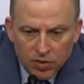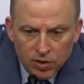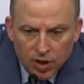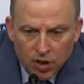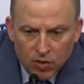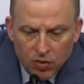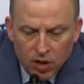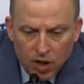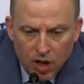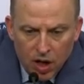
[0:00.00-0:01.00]
And
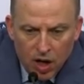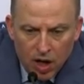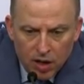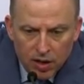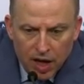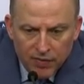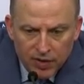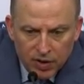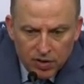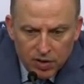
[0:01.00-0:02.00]
so
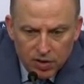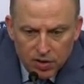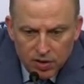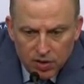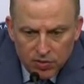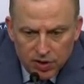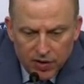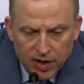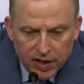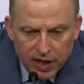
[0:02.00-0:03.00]
having the, you know,
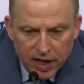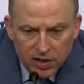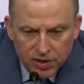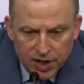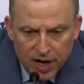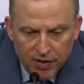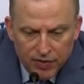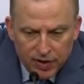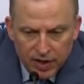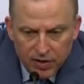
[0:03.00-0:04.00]
Derek and
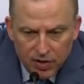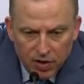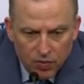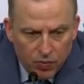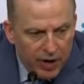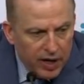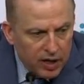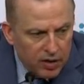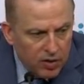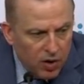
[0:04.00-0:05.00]
Jeff and then
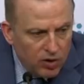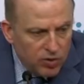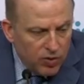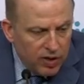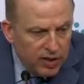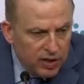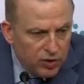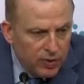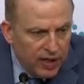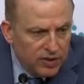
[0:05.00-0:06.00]
Wig also
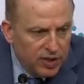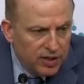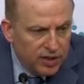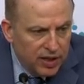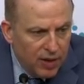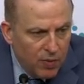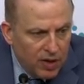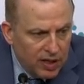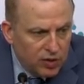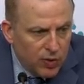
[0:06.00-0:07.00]
in transition, I
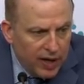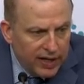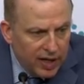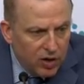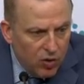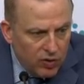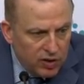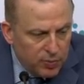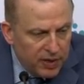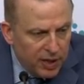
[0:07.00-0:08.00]
wanted to try to get
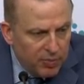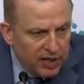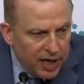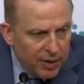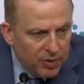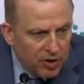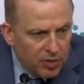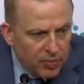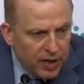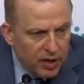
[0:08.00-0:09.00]
going and speed up the game a
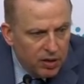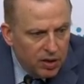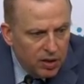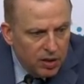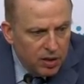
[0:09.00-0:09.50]
little bit.